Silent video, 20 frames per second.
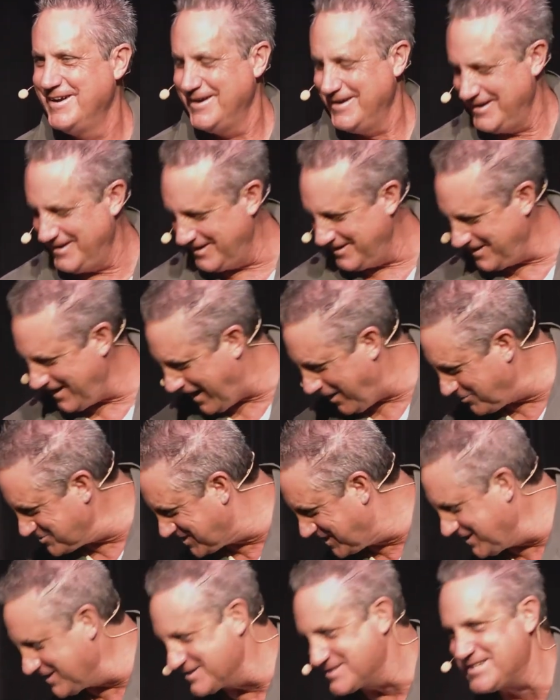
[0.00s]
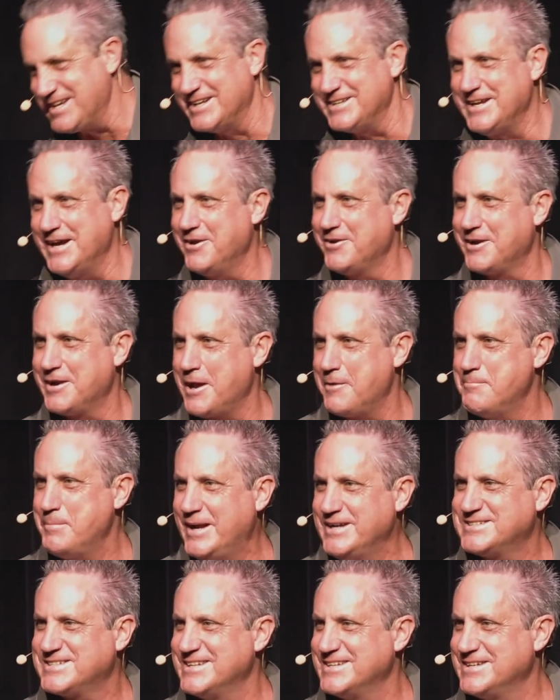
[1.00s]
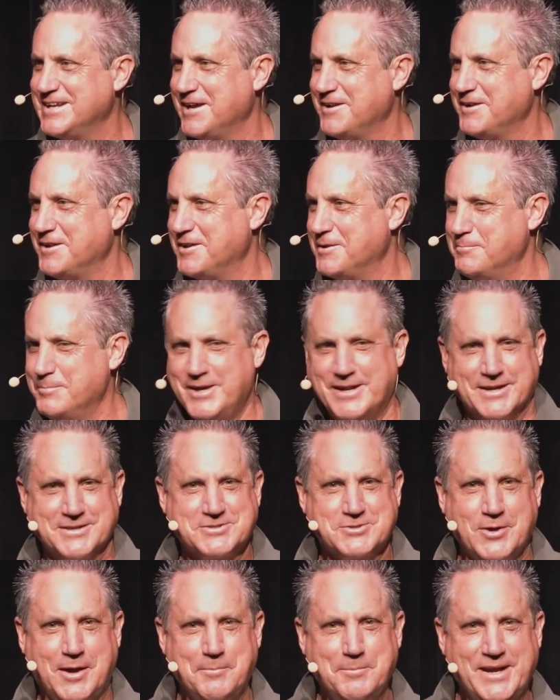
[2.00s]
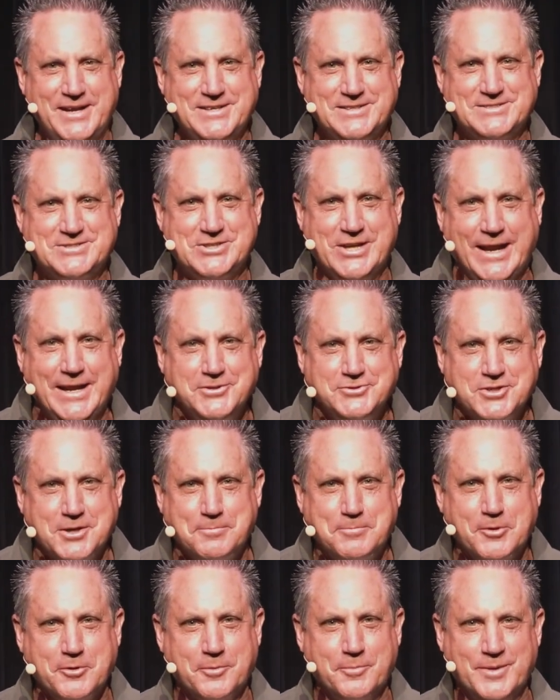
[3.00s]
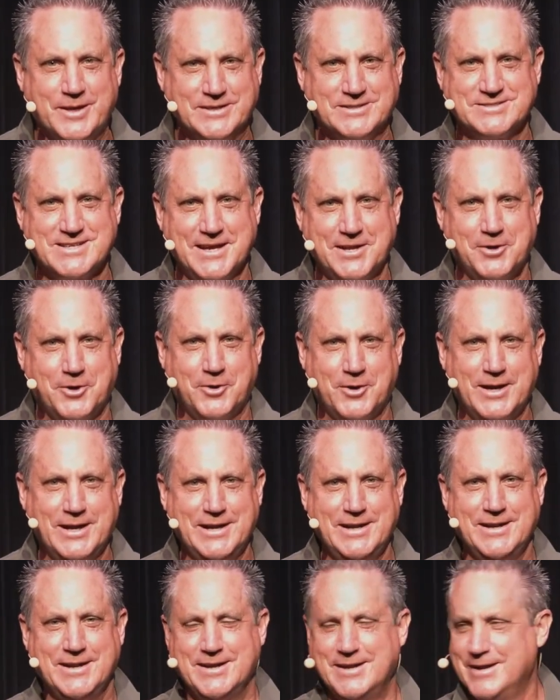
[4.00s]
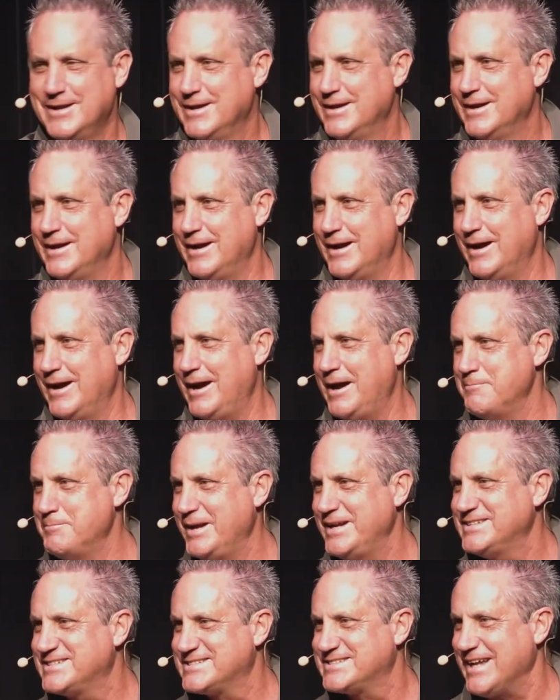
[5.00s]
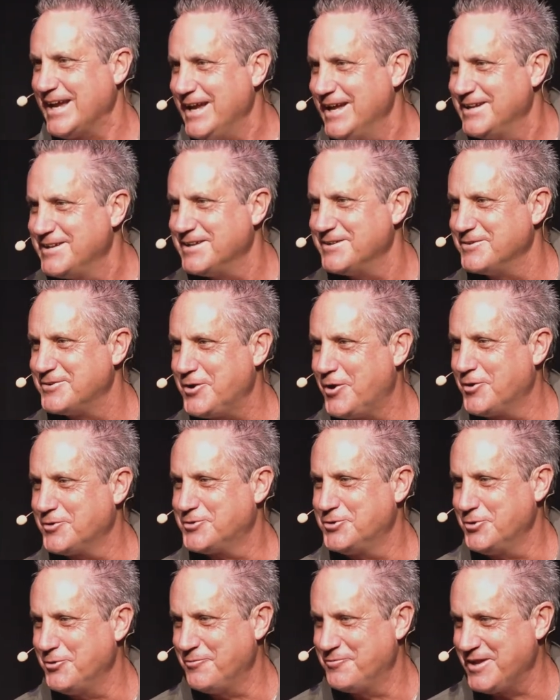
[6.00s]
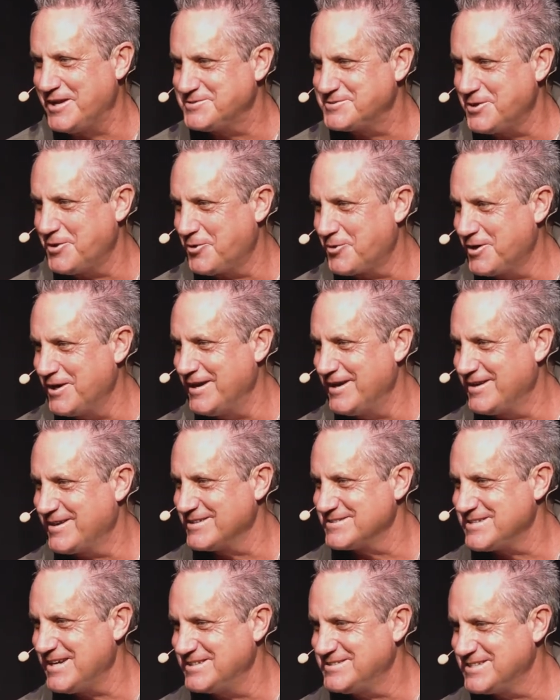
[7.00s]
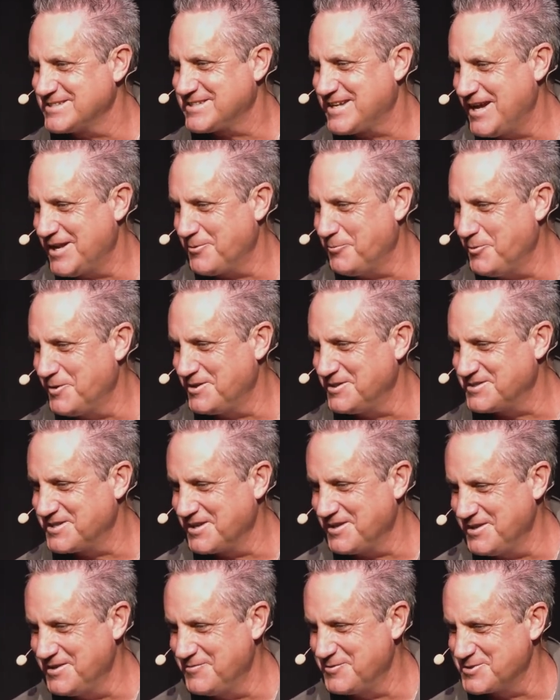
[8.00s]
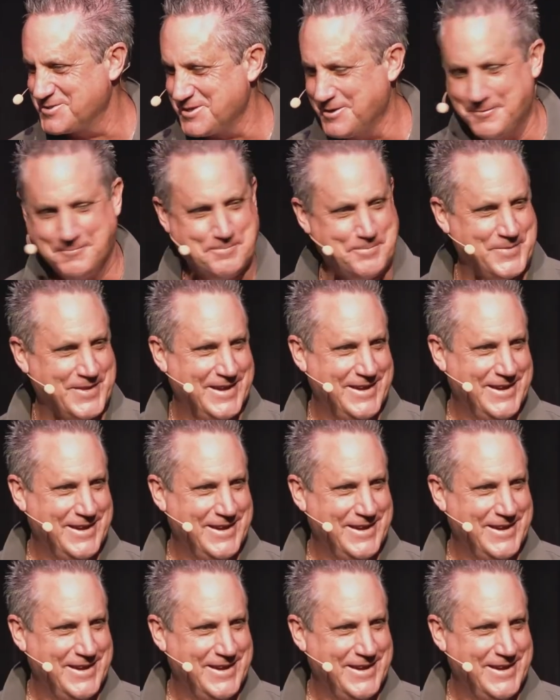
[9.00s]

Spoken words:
I was going to sit down, and I may sit down in a minute, so I may change up a little bit. Is that all right? I may stand and talk to you if that's all right, because I just kind of want to deliver something.